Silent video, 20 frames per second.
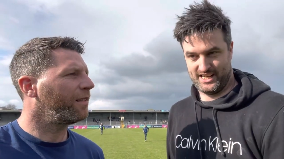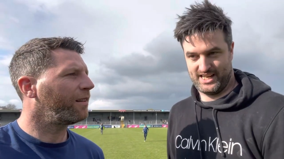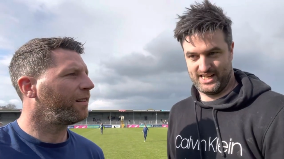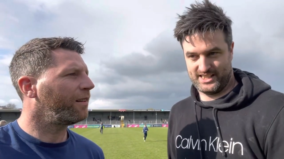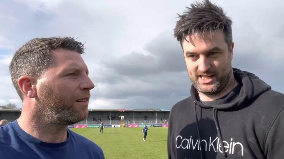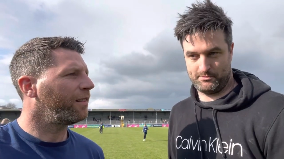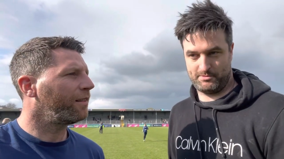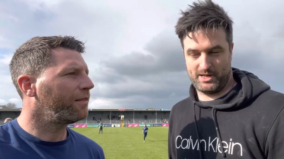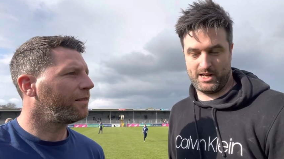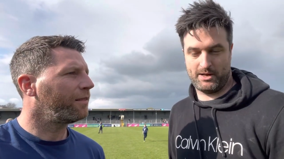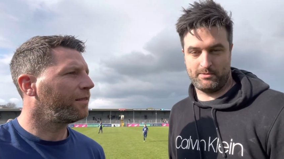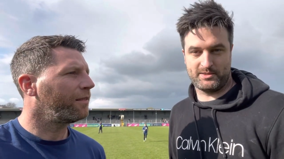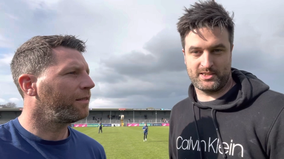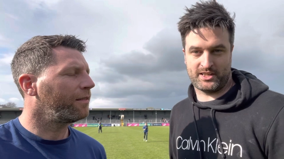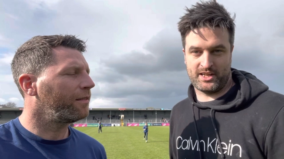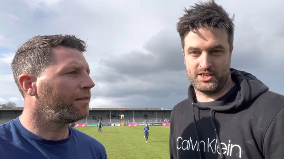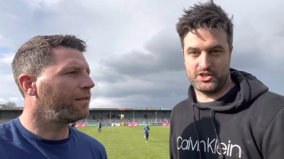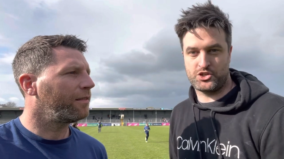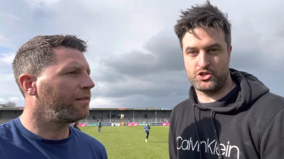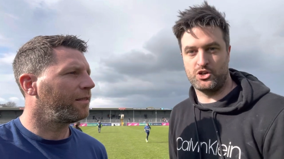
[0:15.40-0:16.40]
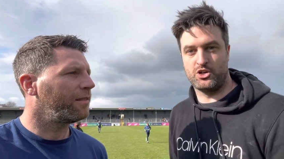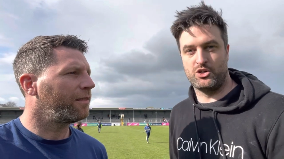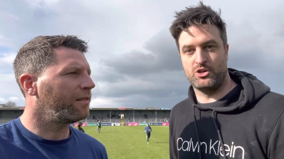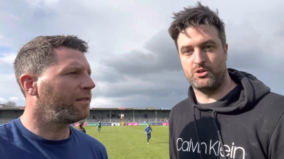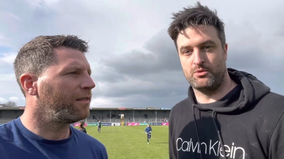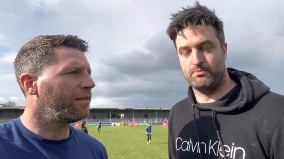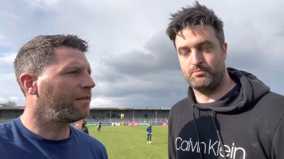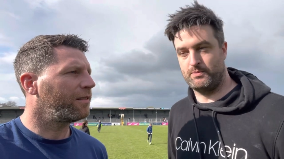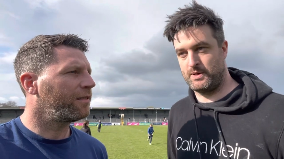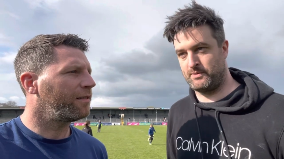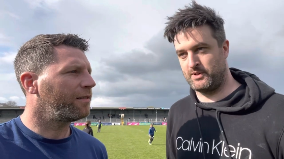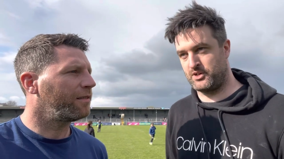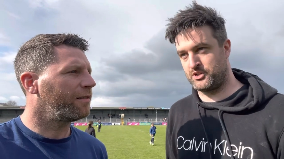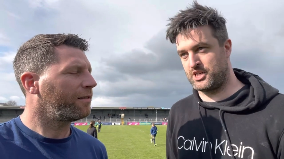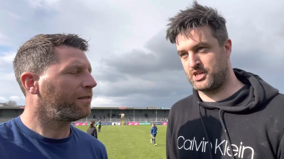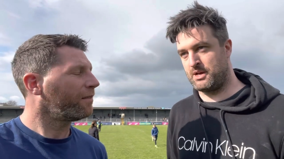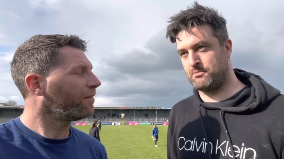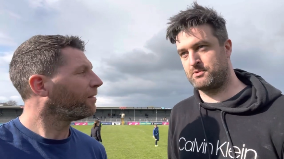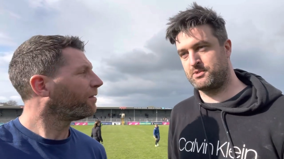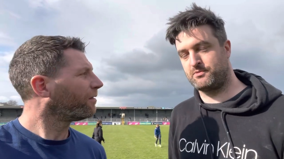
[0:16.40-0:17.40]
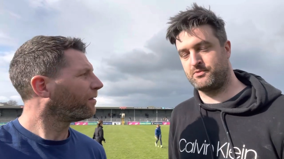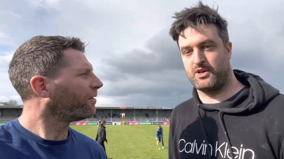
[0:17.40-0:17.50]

Speaker 1: they'd be able to kind of show maybe their championship